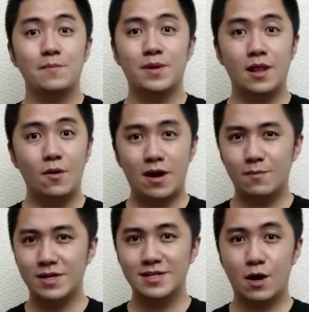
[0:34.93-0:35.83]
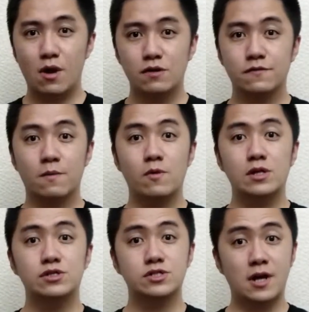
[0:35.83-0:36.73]
Below are the materials from
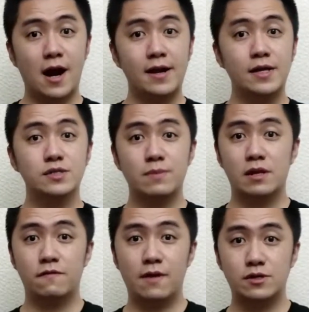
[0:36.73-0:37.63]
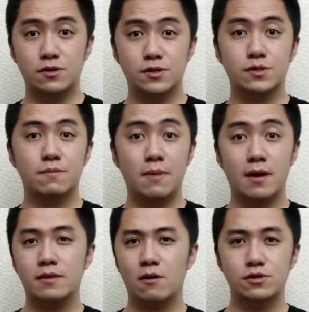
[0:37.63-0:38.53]
which Chinese manufacturers
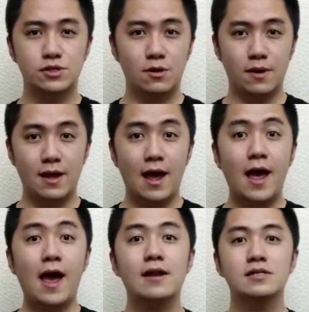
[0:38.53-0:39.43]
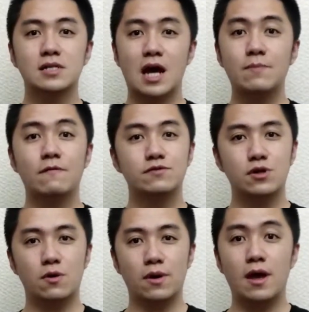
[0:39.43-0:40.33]
make their jewelry and the type of
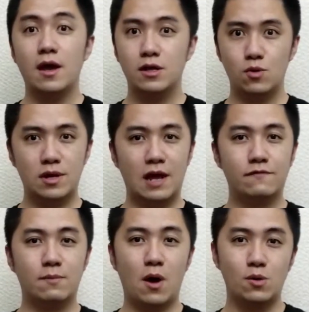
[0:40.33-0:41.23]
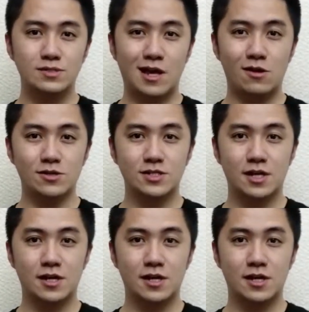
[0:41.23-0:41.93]
jewelry you will get from wholesalers.